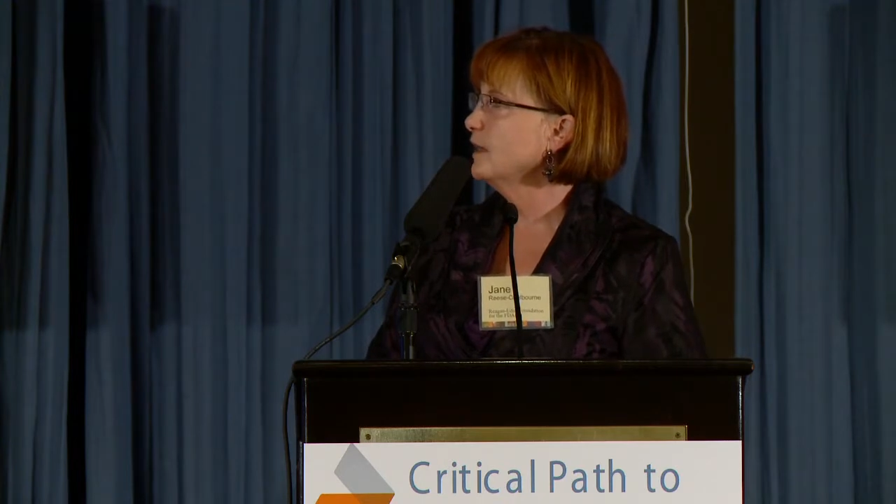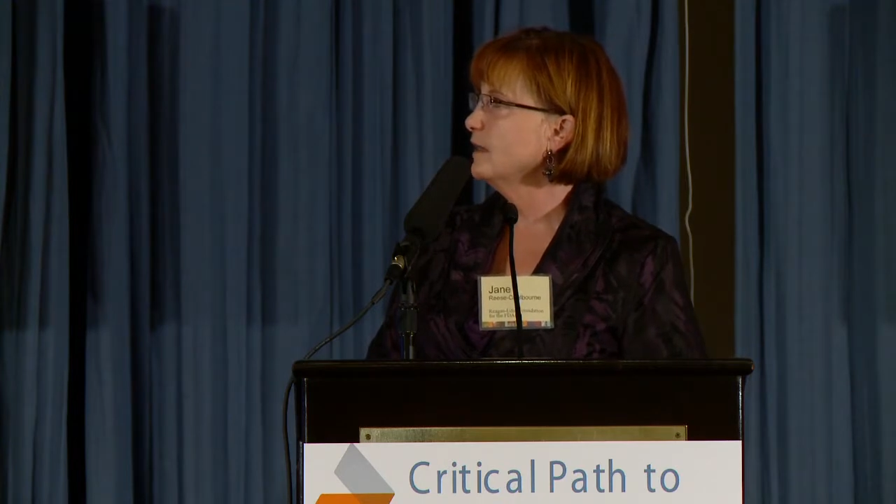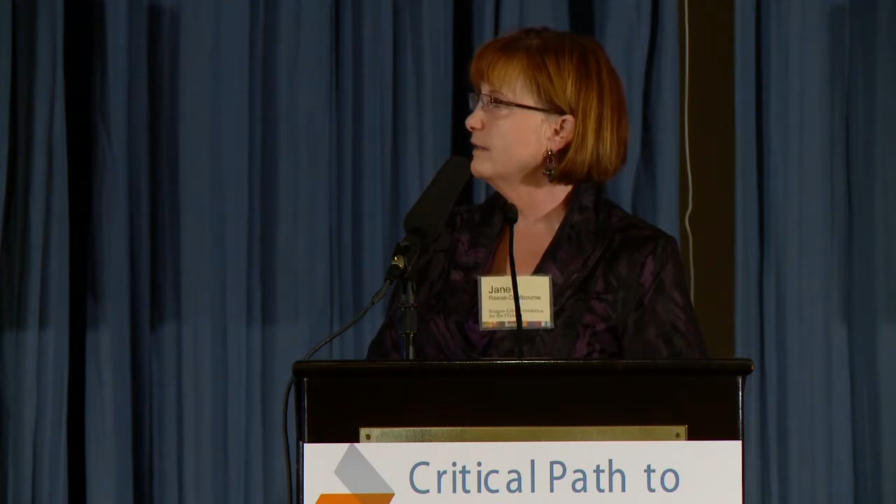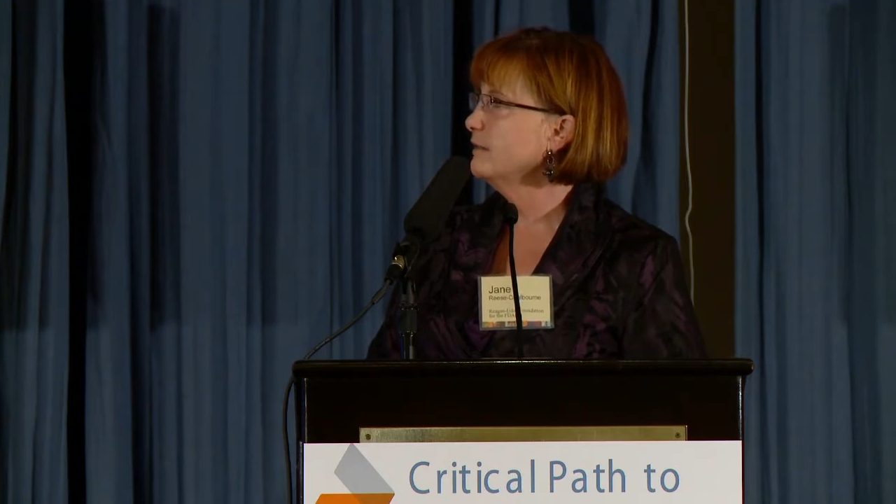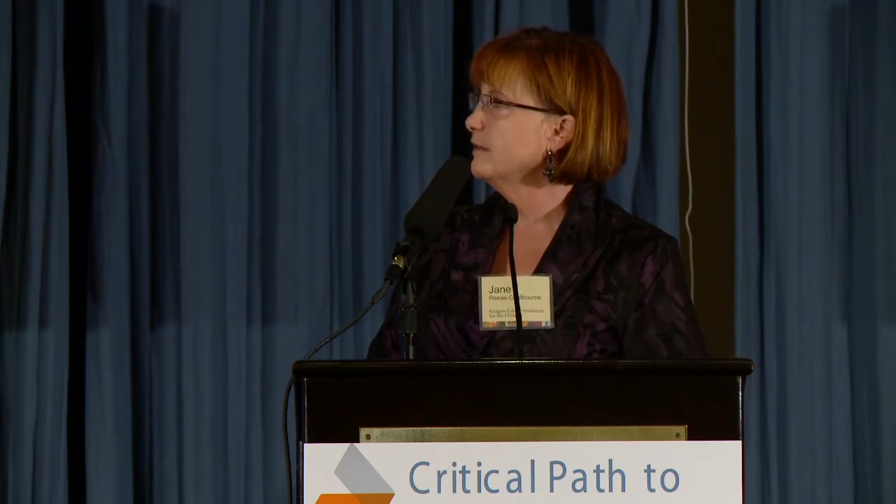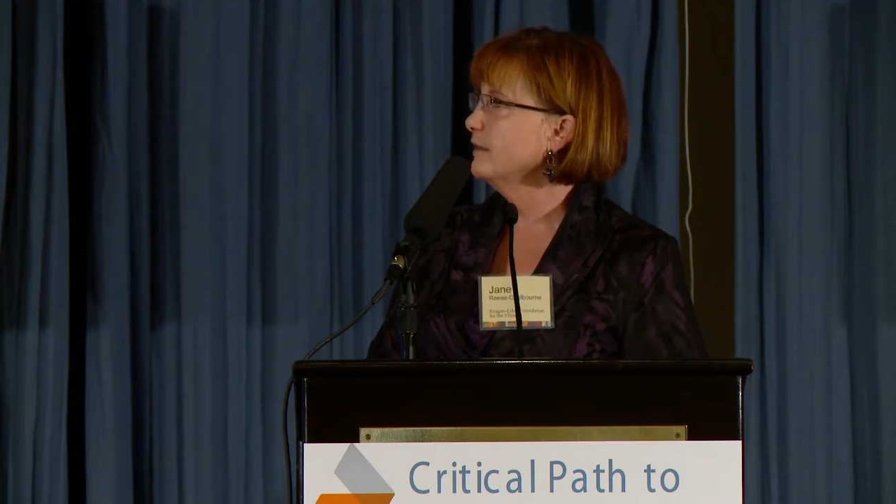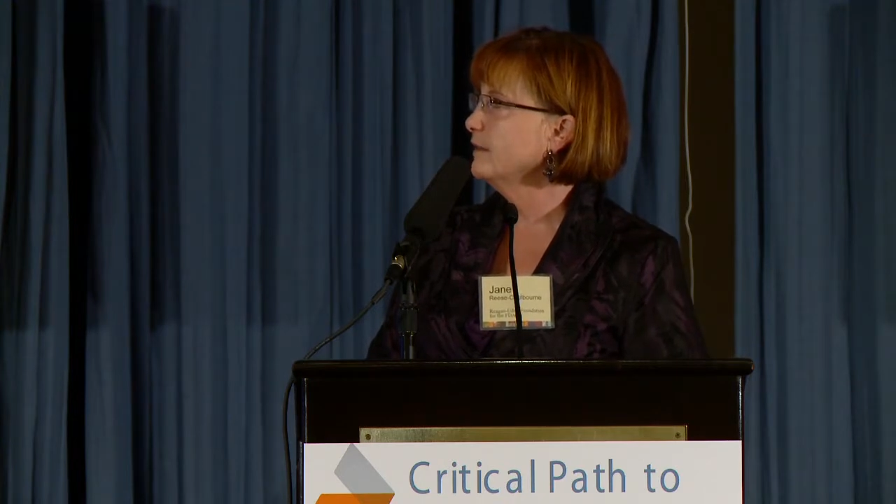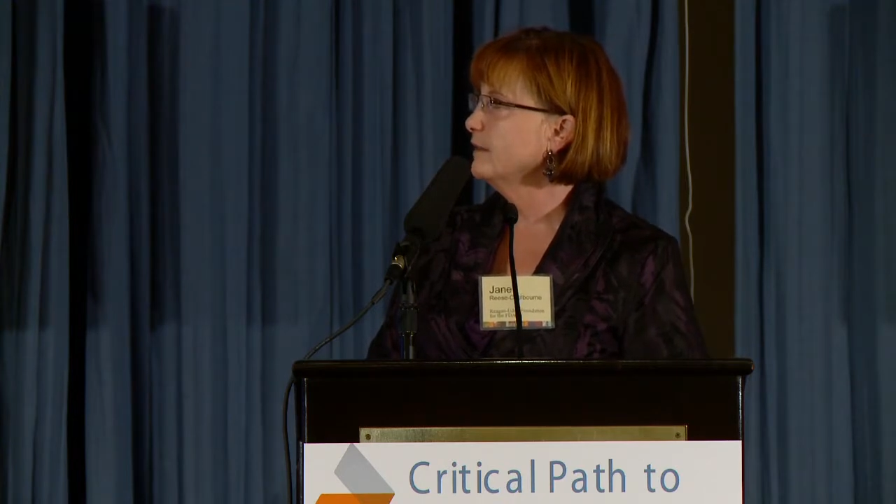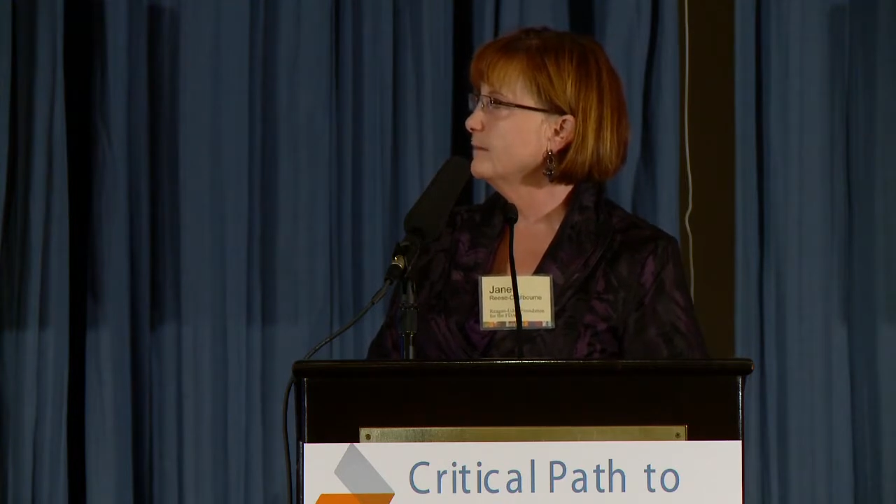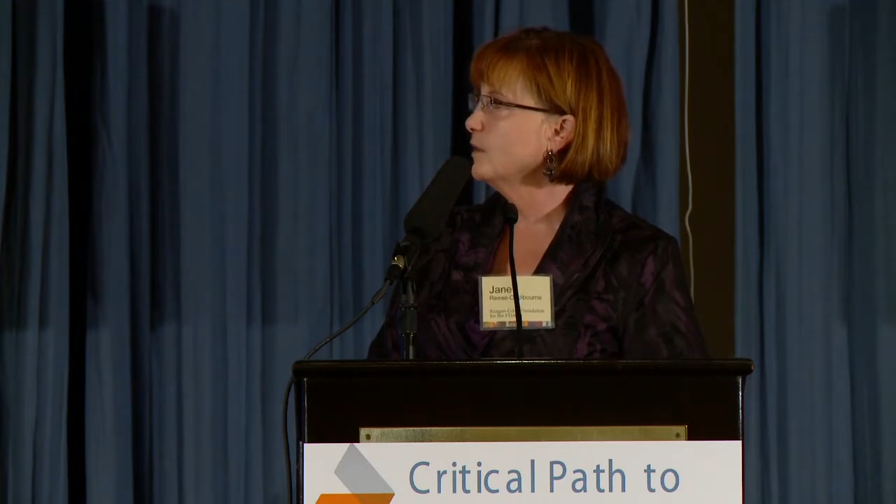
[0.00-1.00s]
and
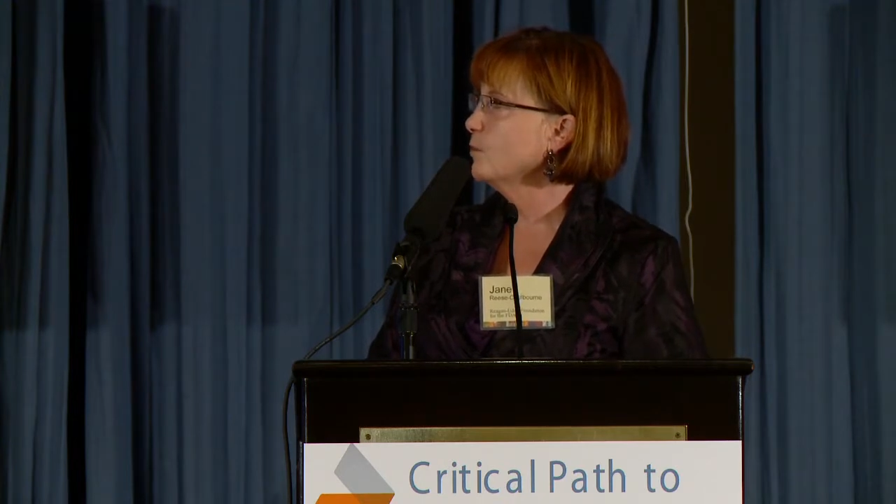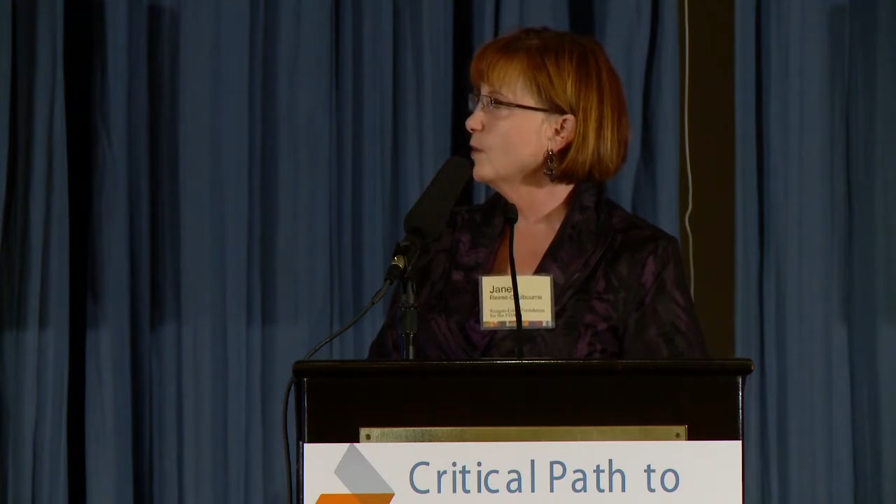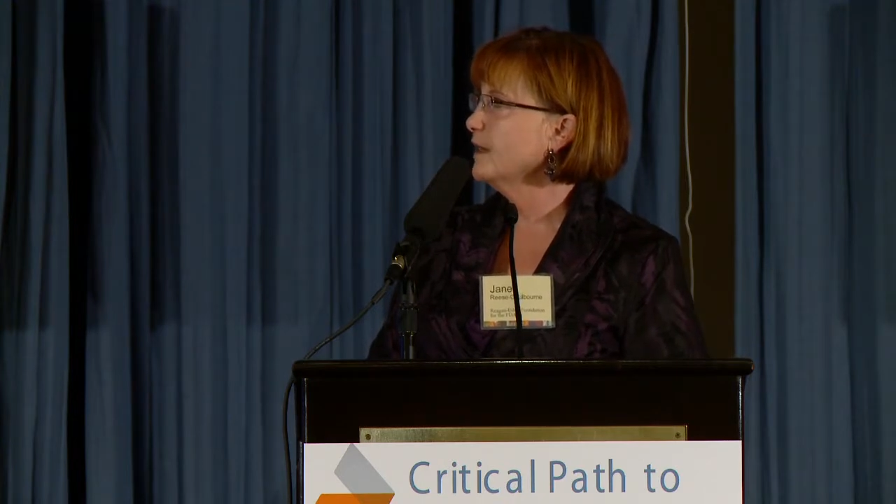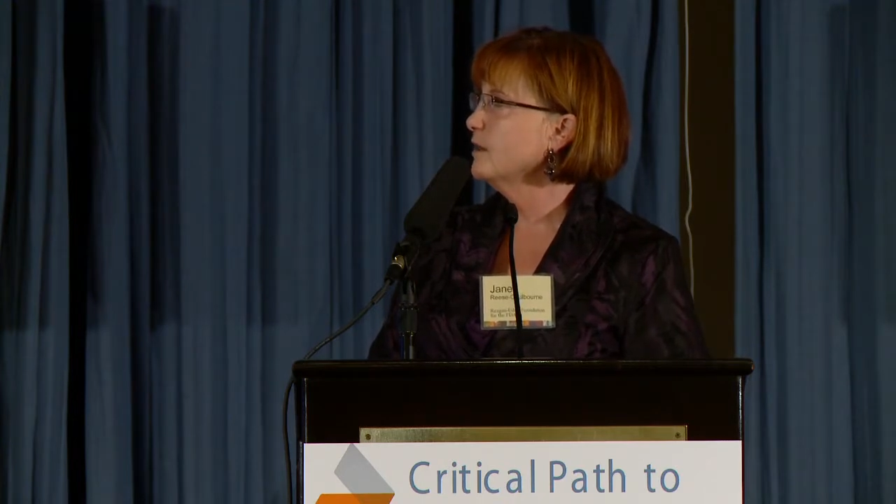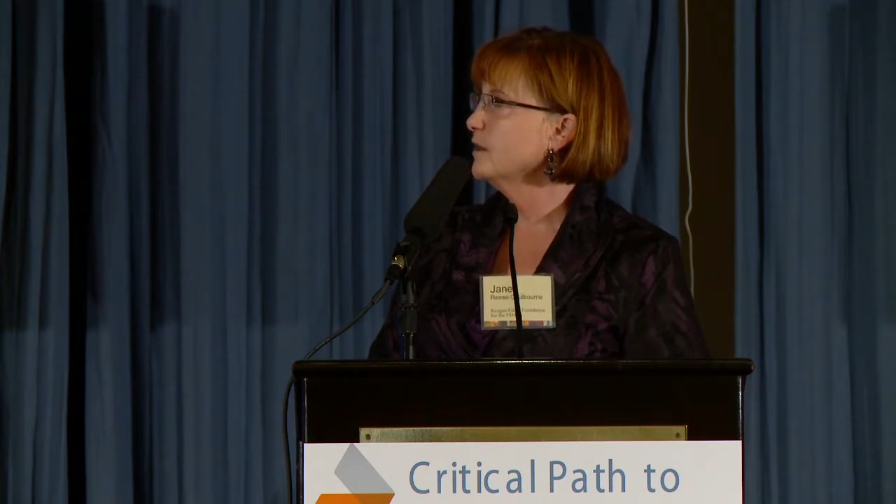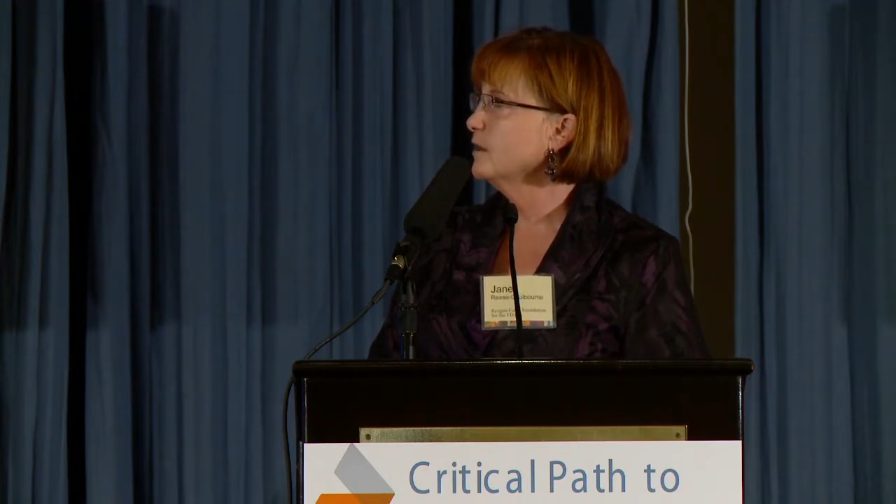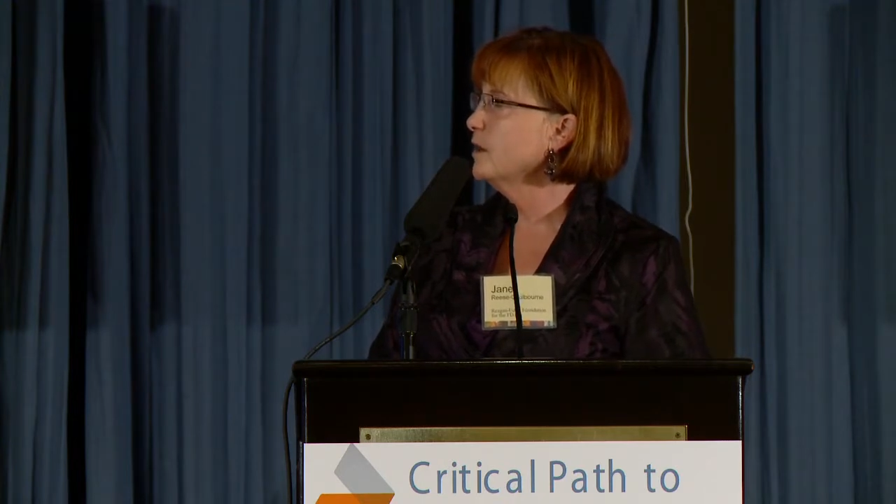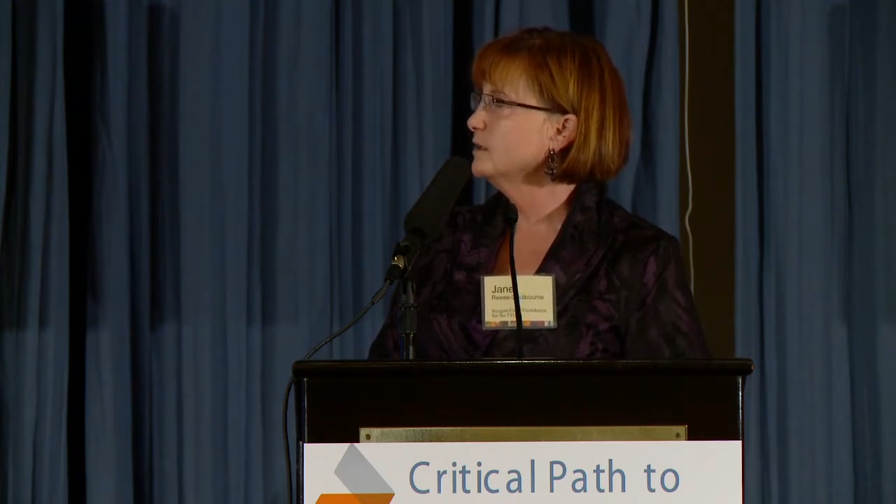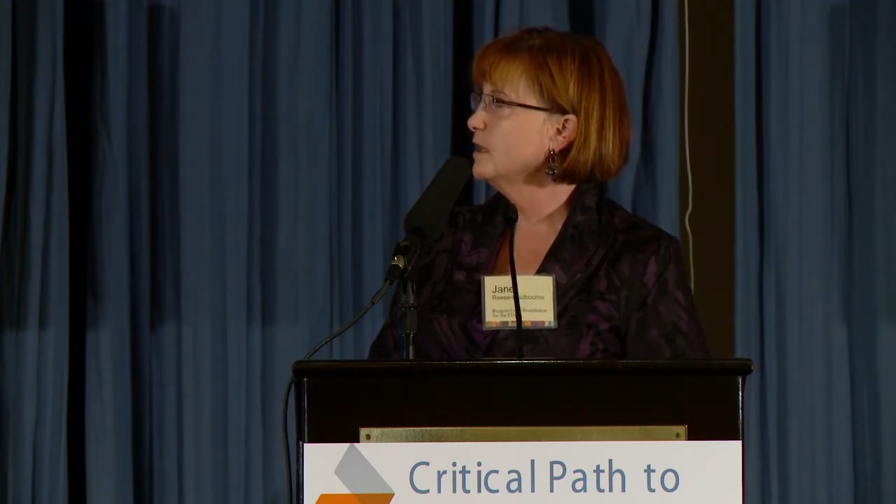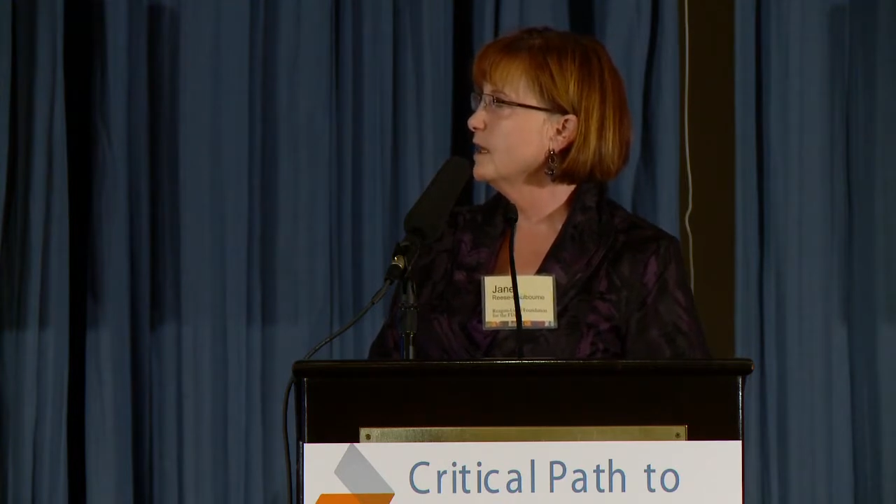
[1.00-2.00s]
are working on an
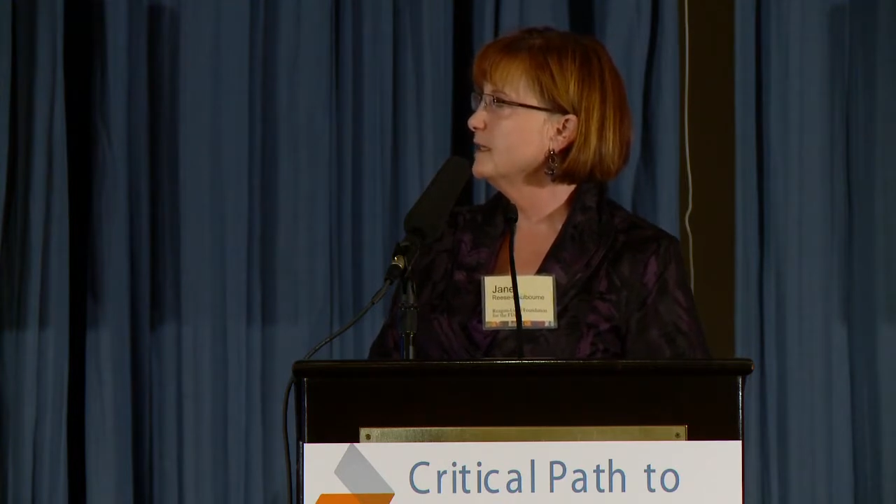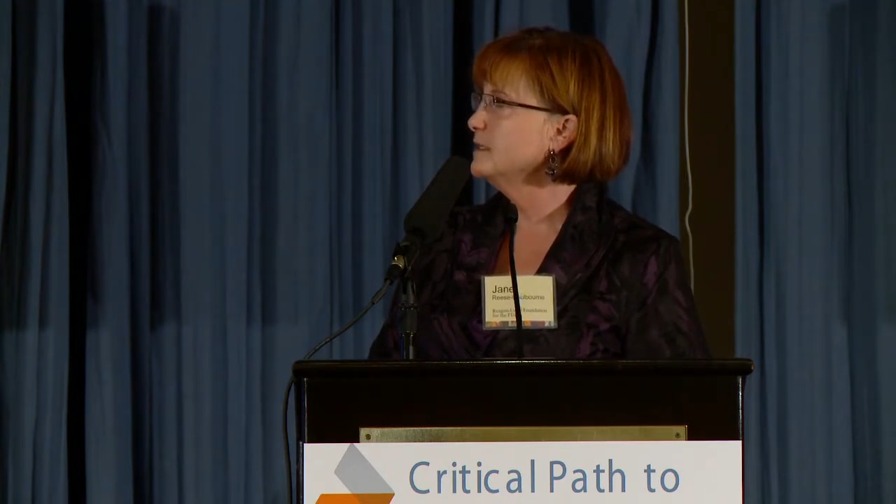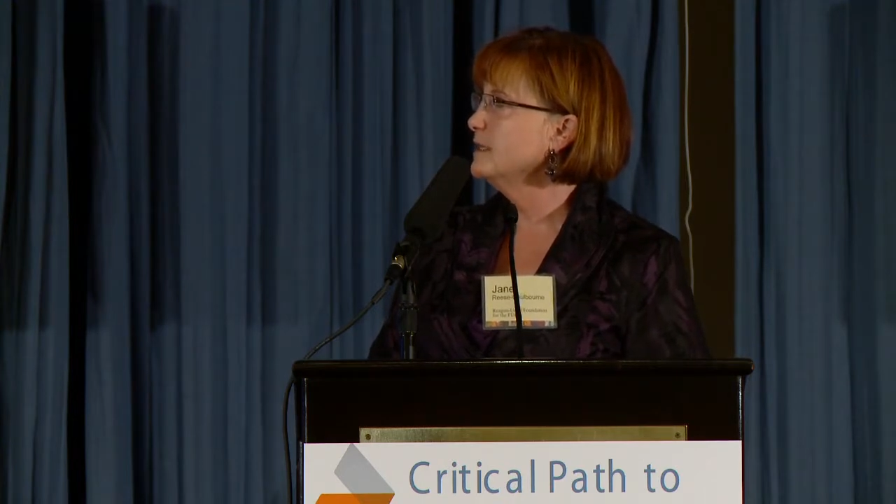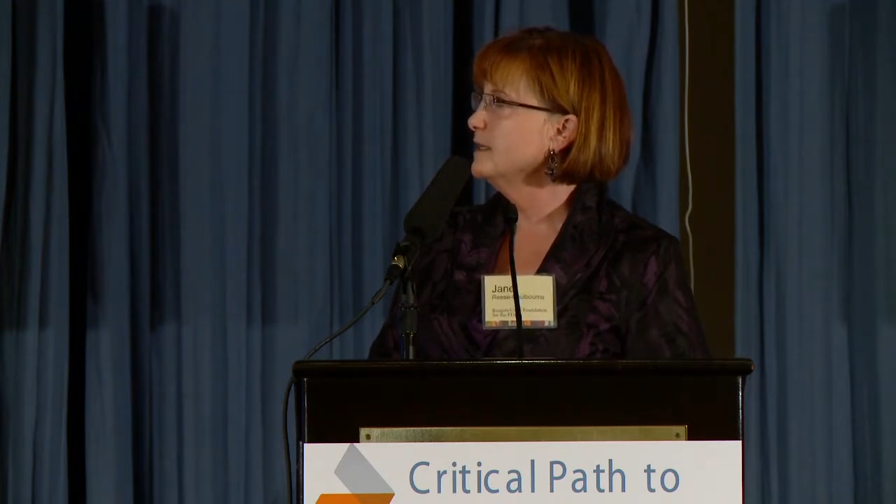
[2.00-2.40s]
online